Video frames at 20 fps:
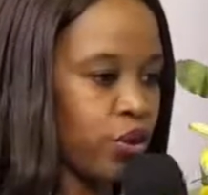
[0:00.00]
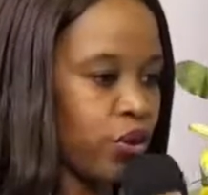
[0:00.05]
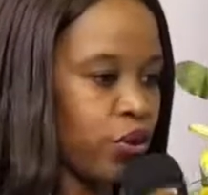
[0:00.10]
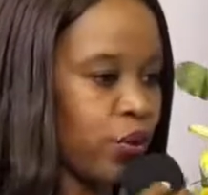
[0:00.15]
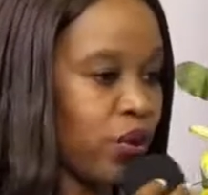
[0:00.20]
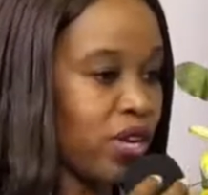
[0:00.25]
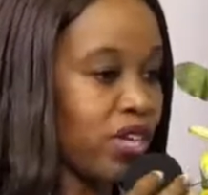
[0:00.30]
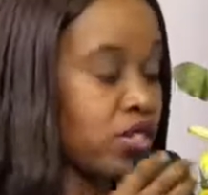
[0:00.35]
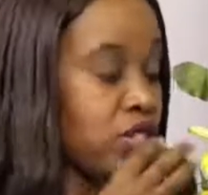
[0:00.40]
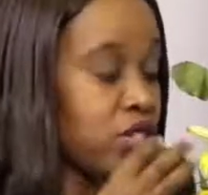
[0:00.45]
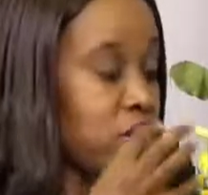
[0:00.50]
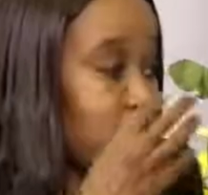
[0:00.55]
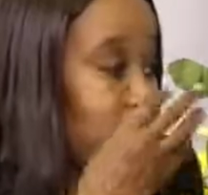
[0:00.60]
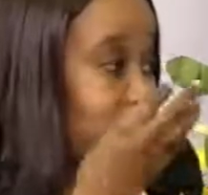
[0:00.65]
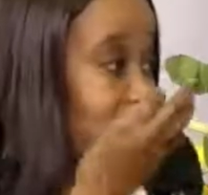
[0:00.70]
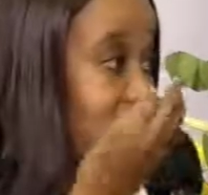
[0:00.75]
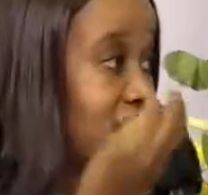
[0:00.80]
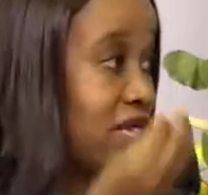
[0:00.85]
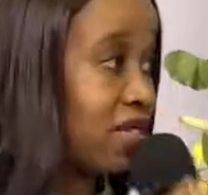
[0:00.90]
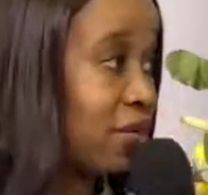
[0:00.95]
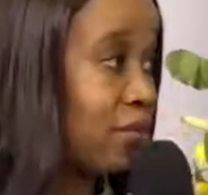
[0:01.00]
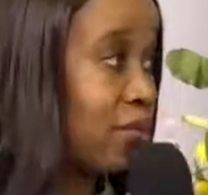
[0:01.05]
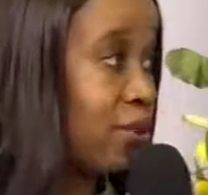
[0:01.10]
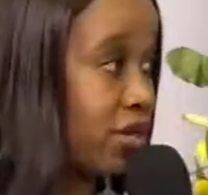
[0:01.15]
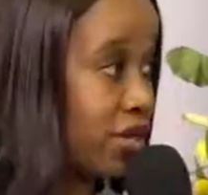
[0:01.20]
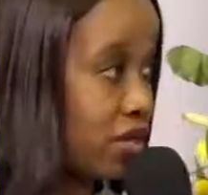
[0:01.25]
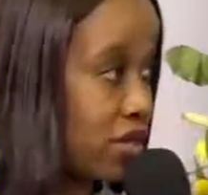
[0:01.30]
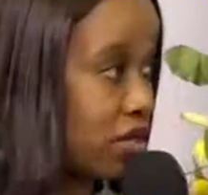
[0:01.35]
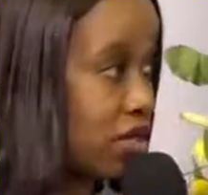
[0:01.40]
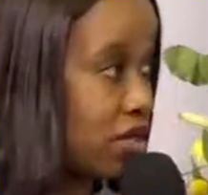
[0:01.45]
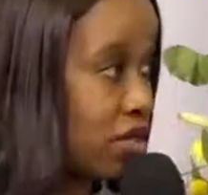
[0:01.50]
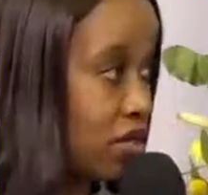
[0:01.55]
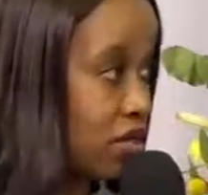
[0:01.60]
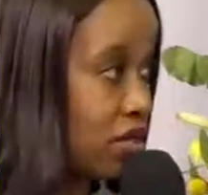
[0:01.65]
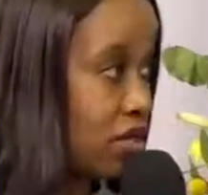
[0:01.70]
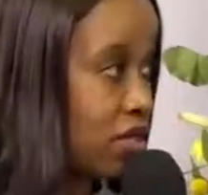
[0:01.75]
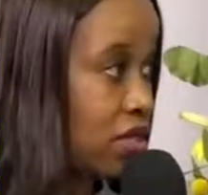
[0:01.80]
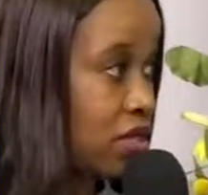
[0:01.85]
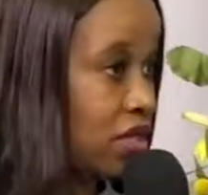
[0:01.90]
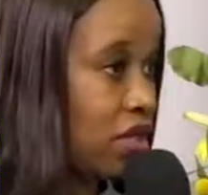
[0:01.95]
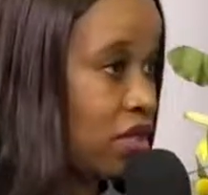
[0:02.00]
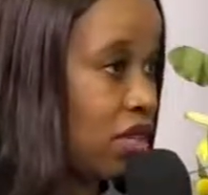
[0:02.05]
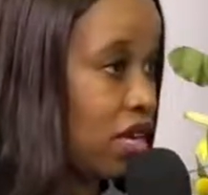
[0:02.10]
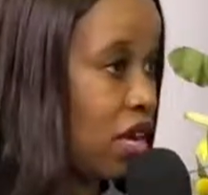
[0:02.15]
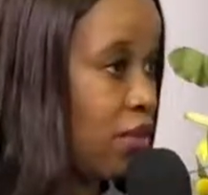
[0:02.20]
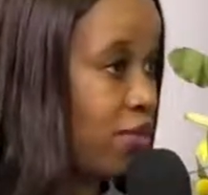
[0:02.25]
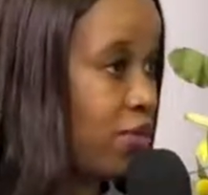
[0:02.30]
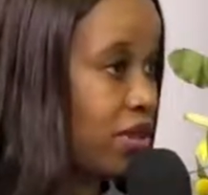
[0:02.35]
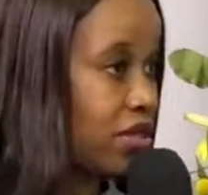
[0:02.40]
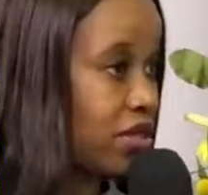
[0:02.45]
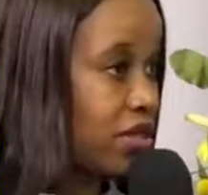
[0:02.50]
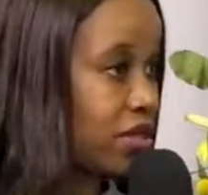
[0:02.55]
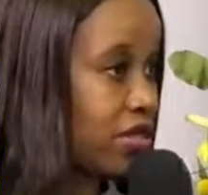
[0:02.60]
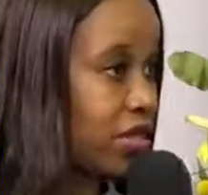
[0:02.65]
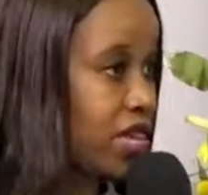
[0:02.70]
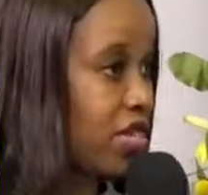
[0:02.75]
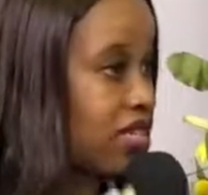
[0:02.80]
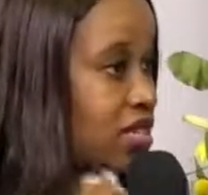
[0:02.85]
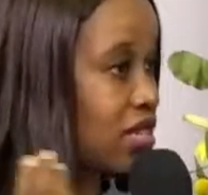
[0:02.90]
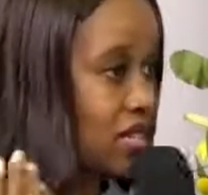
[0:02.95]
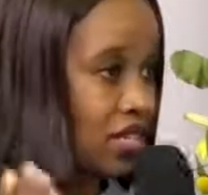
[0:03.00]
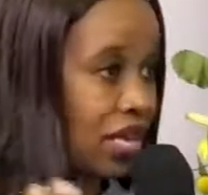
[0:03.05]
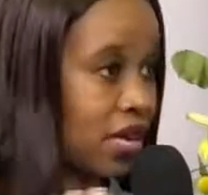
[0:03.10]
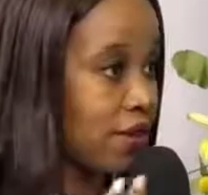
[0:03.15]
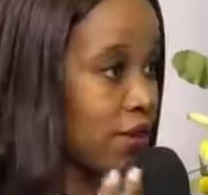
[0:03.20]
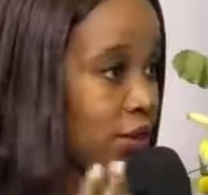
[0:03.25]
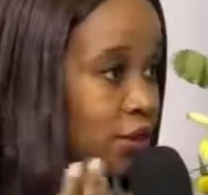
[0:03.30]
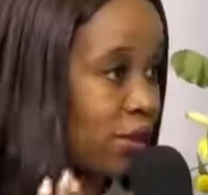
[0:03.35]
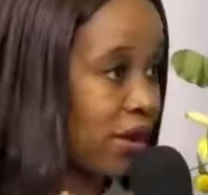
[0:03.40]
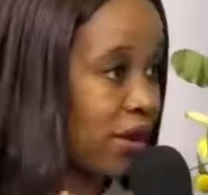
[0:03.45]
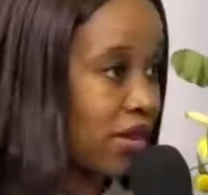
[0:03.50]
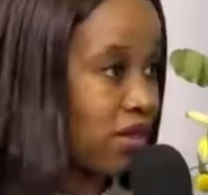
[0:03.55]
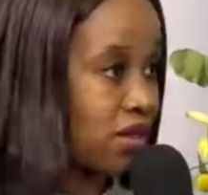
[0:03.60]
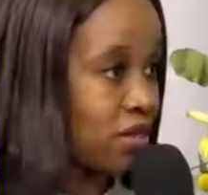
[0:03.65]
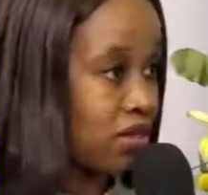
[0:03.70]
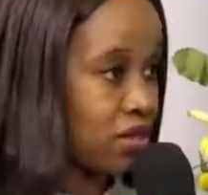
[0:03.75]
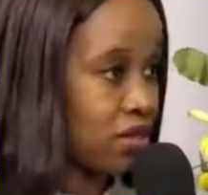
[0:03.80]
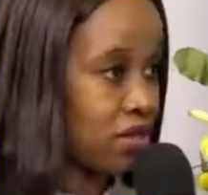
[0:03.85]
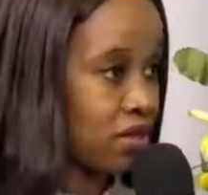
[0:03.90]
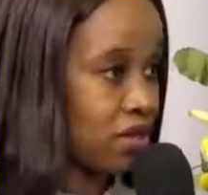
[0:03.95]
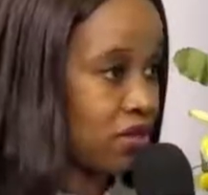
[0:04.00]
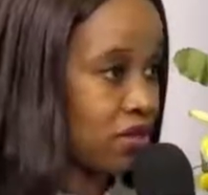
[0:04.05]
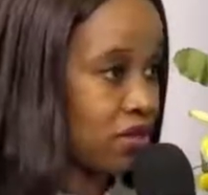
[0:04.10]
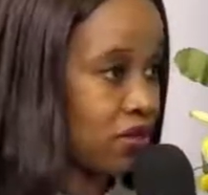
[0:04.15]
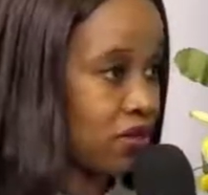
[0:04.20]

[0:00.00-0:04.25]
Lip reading: we need to be deliberate about creating safe spaces.